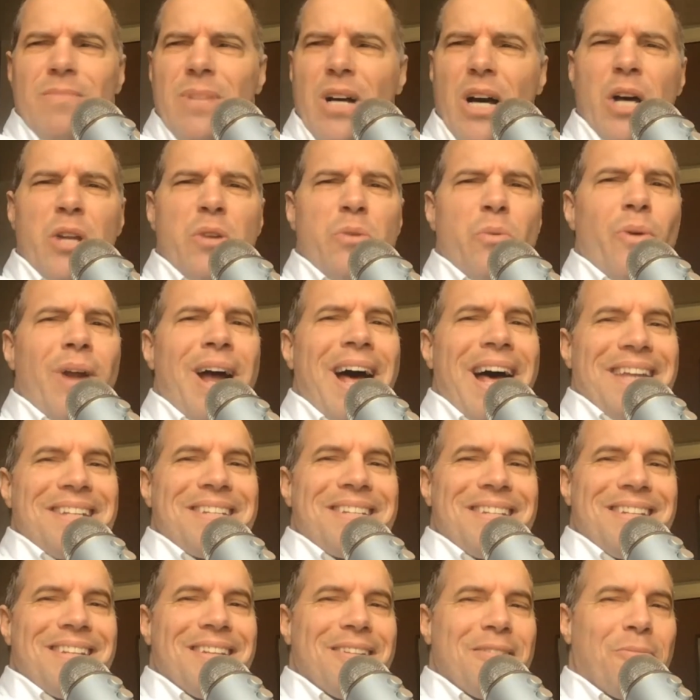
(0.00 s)

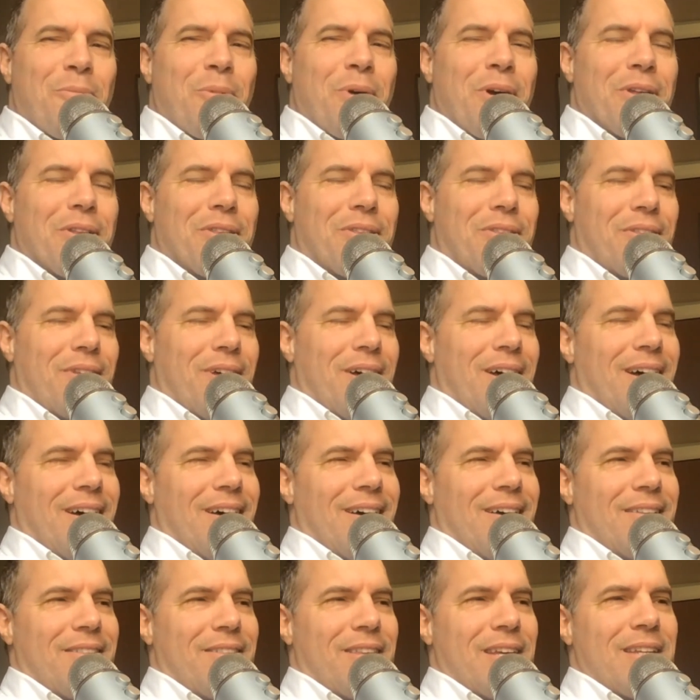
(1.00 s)
unrest with
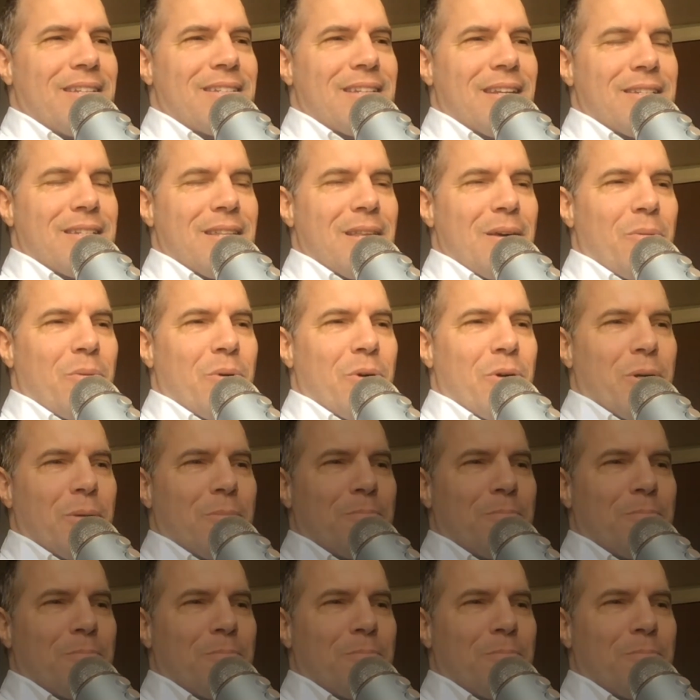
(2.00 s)
things as they were.